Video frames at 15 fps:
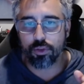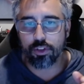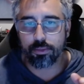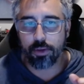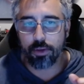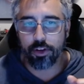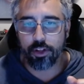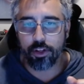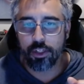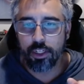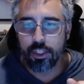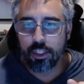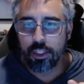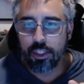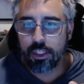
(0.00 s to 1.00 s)
some other
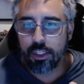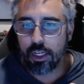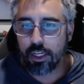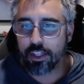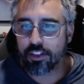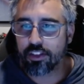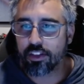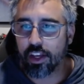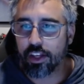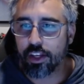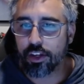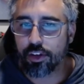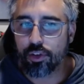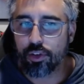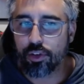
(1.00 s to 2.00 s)
uh,
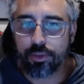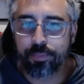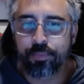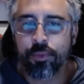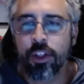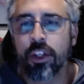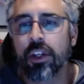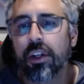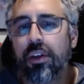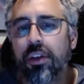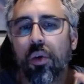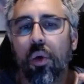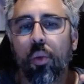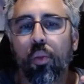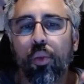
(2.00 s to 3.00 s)
exciting news.
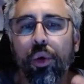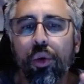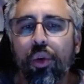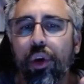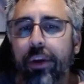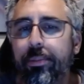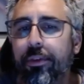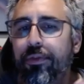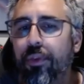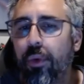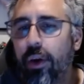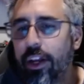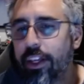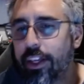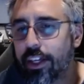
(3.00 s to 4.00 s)
Real quick, before
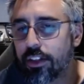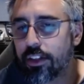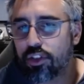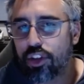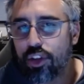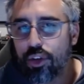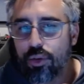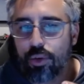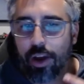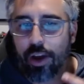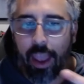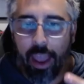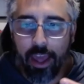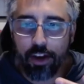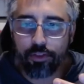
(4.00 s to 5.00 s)
I get too
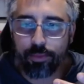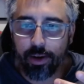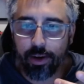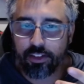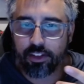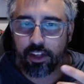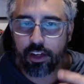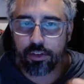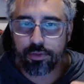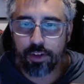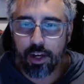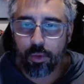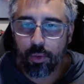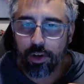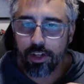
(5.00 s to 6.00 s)
ahead of myself,
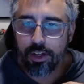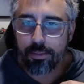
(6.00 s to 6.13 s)
I wanted to